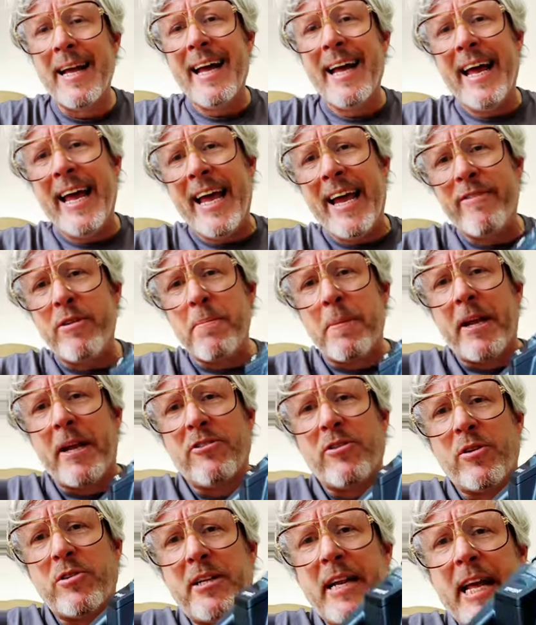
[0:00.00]
Hey everybody,
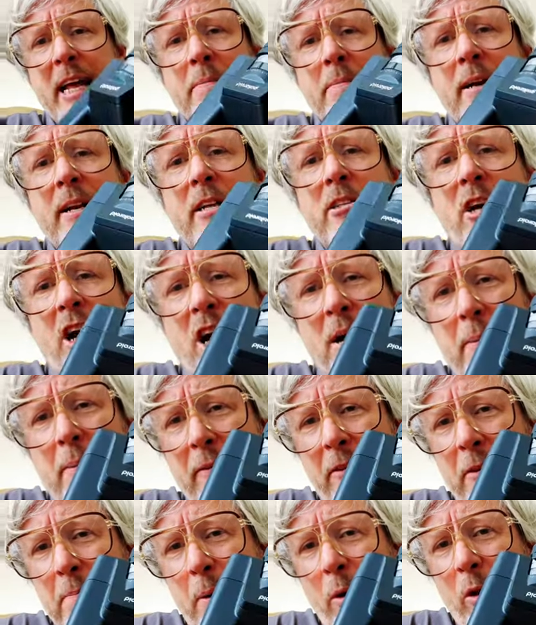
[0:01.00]
so today I'm going to talk
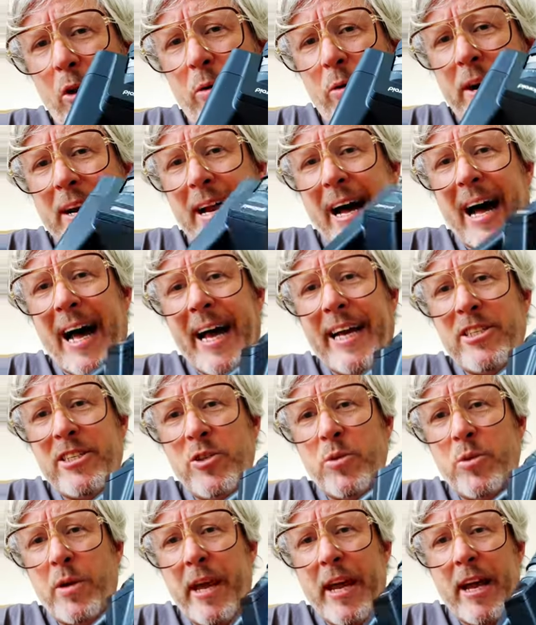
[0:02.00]
about the Polaroid
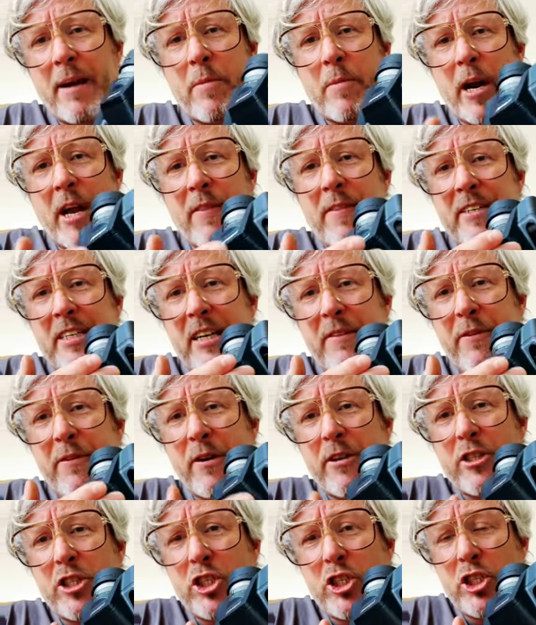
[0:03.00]
i2 camera and the
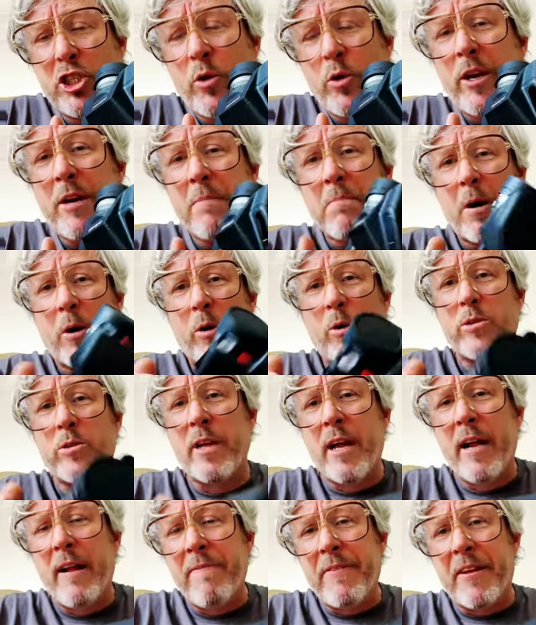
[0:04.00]
different shooting modes
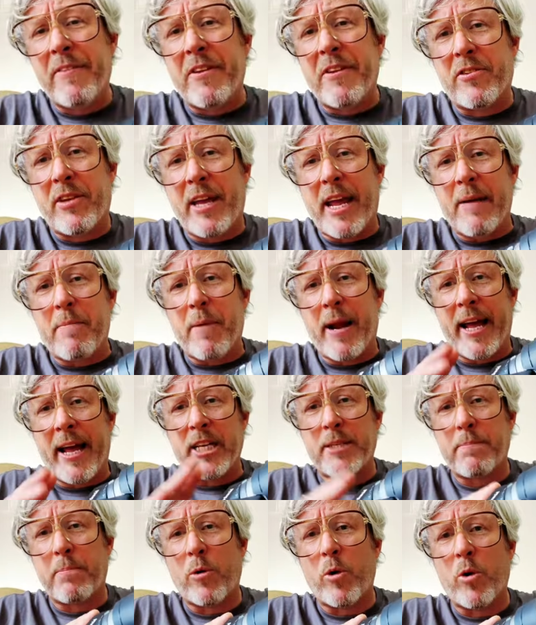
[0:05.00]
that this camera
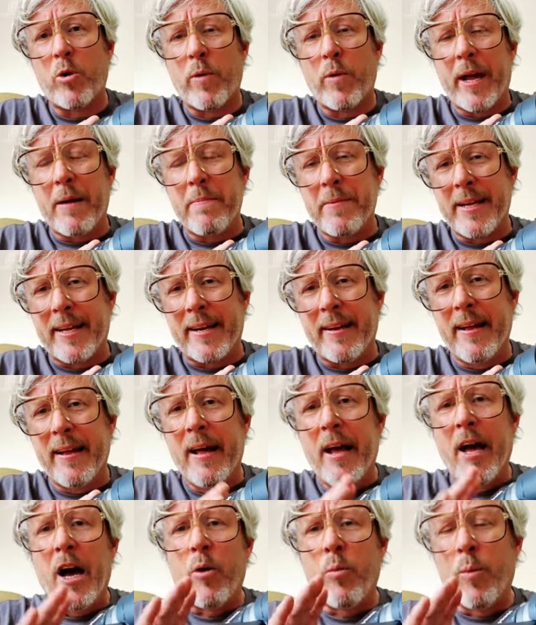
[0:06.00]
has programmed in.
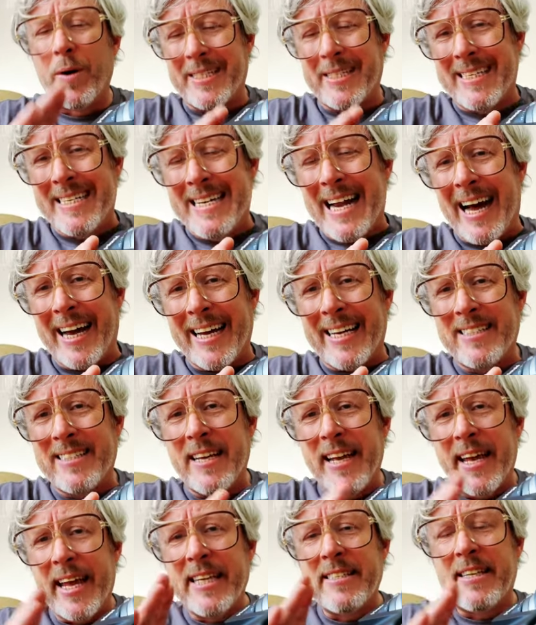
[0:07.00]
What's nice
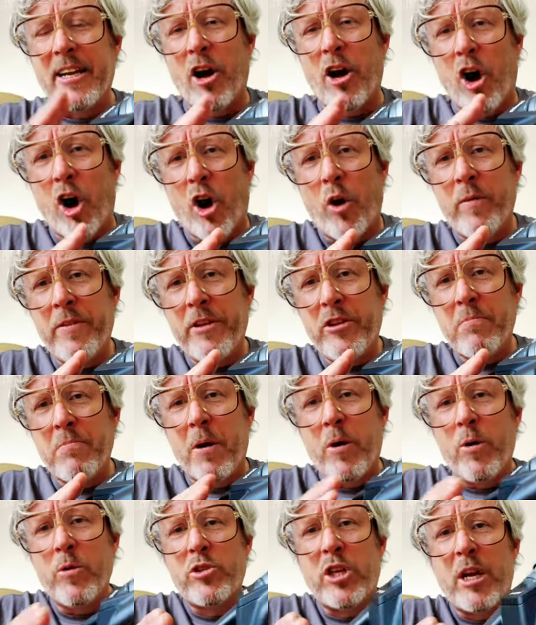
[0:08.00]
is that all of these
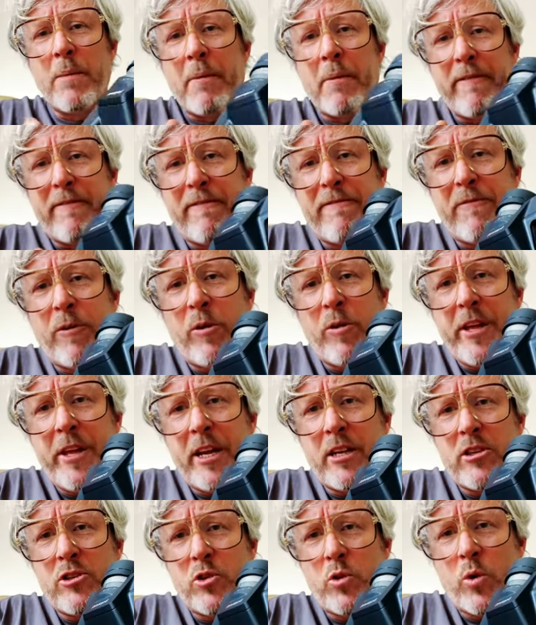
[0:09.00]
modes can be fully
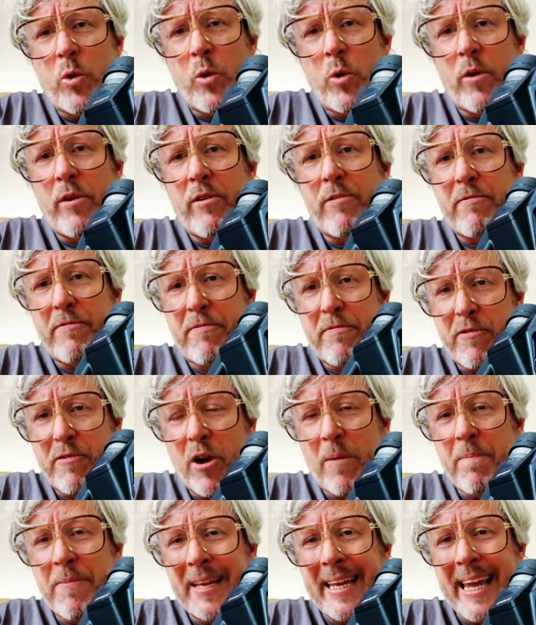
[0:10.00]
controlled
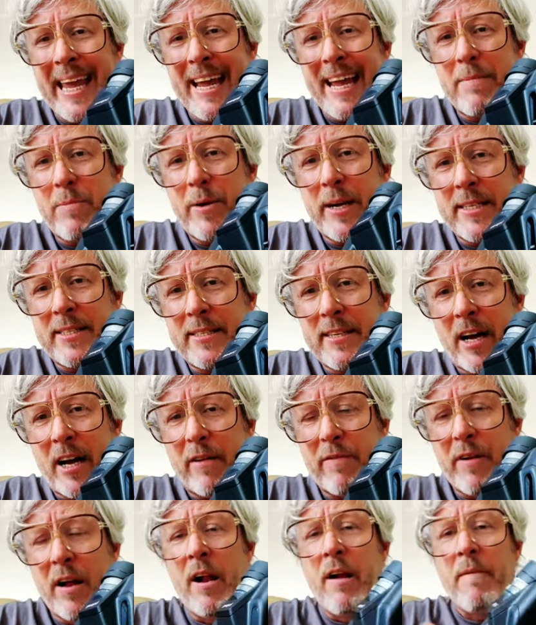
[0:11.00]
from the camera
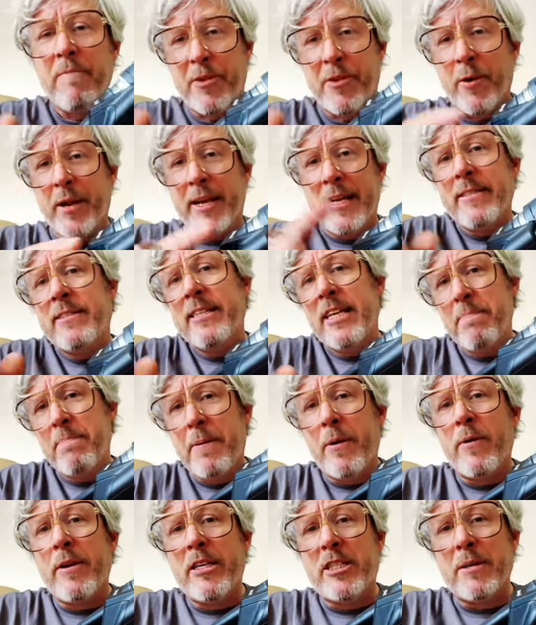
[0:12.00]
itself. There is the
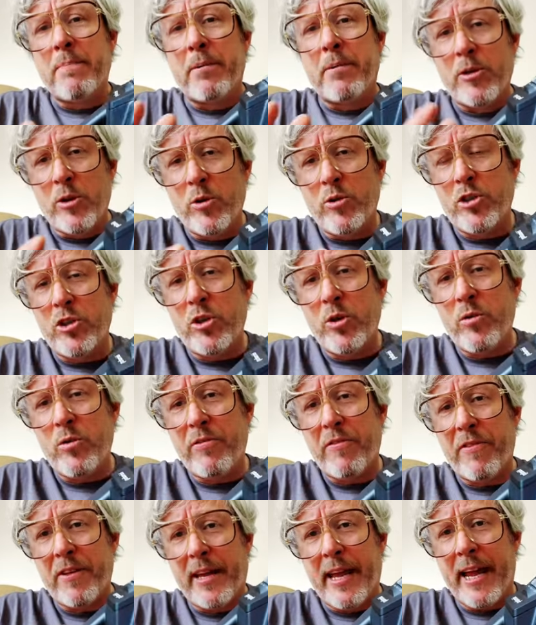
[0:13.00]
ability to
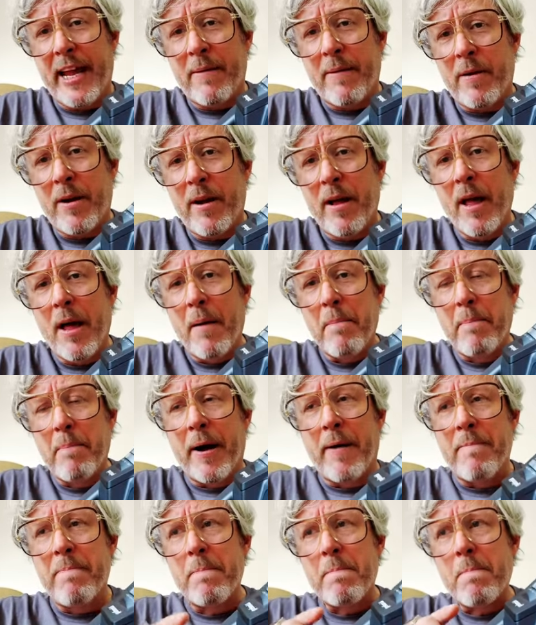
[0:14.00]
Bluetooth the camera,
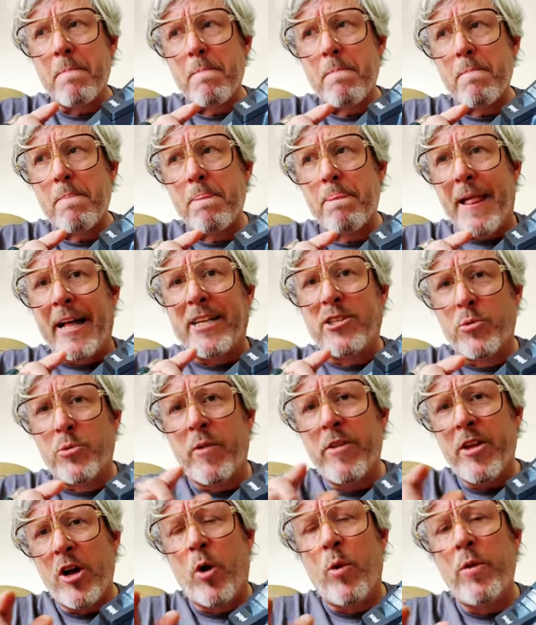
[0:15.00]
but that's
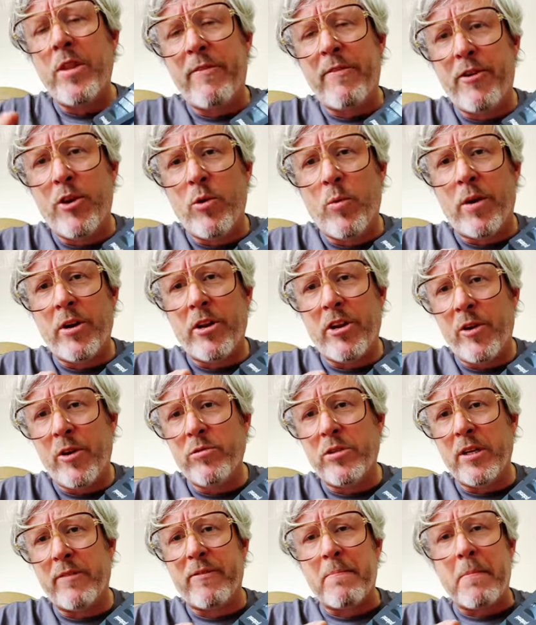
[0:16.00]
really only if you want to
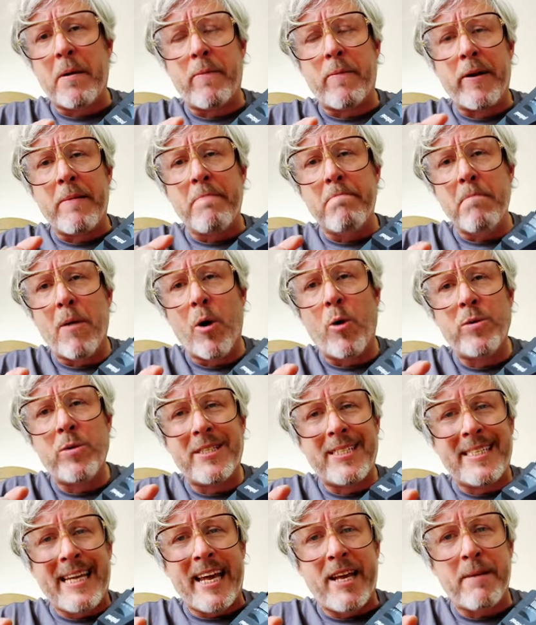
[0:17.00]
use it from a remote
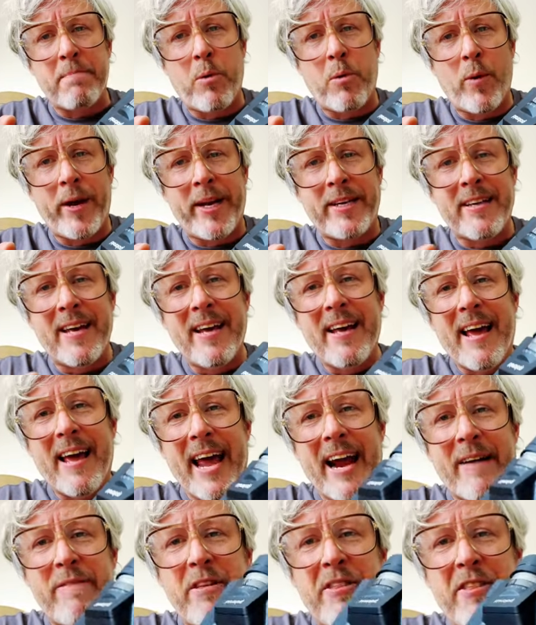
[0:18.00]
standpoint.
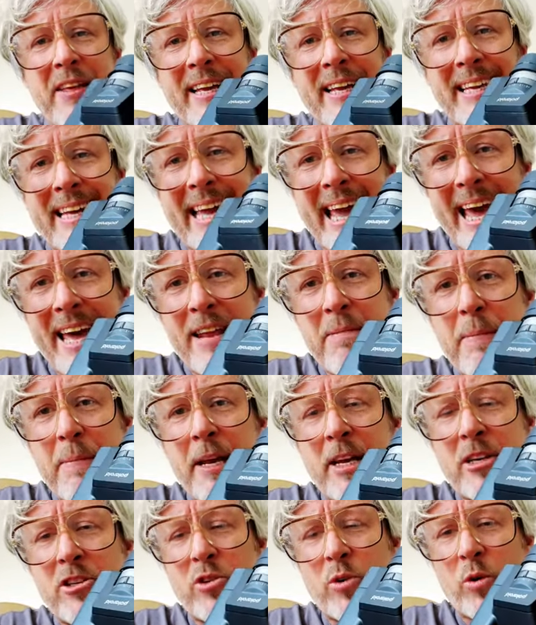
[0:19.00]
Everything can be
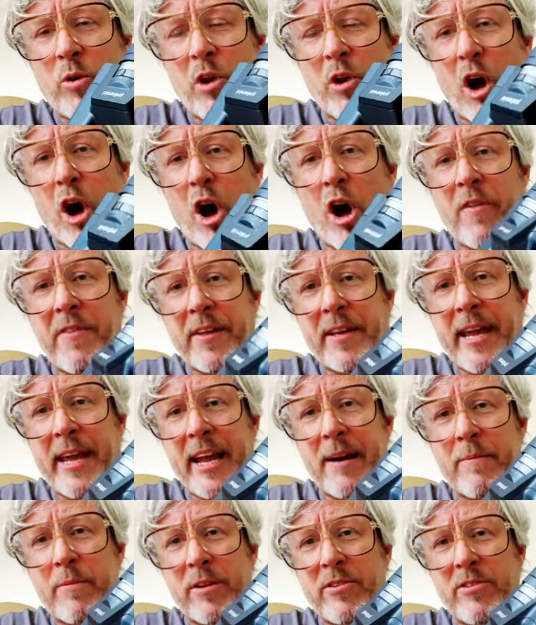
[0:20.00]
controlled on the
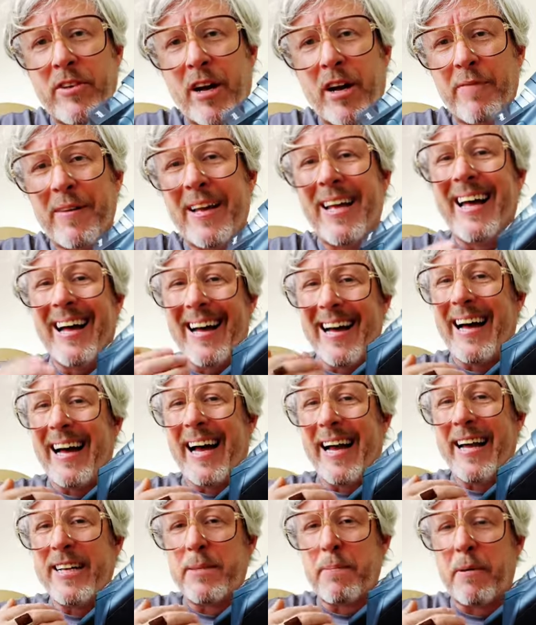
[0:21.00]
camera itself
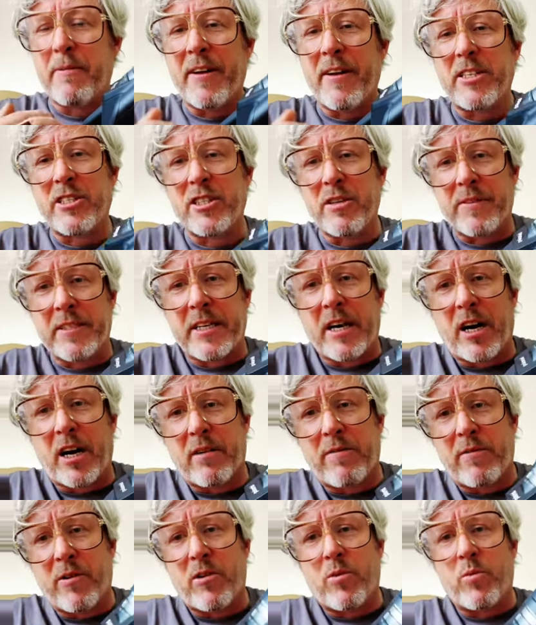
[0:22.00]
I, as a professional
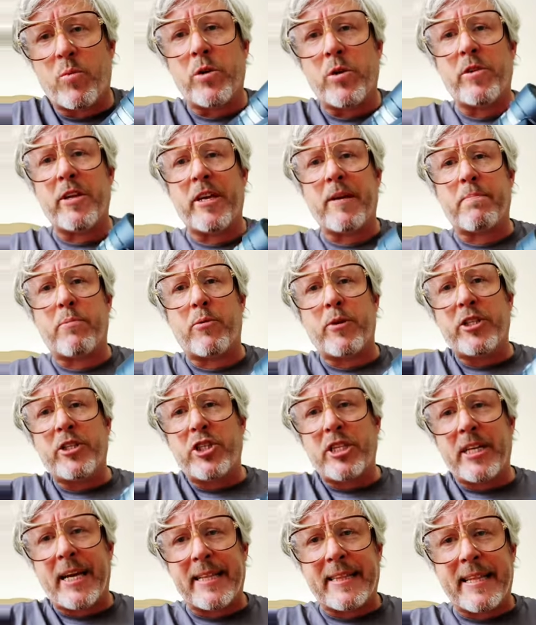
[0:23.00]
photographer, really
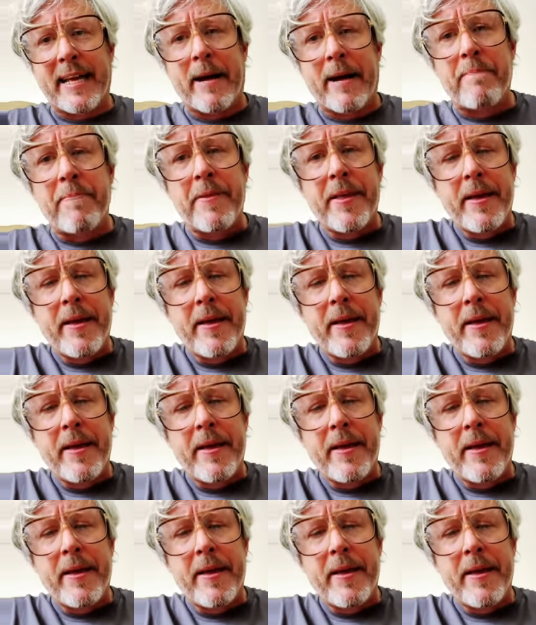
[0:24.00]
appreciate that.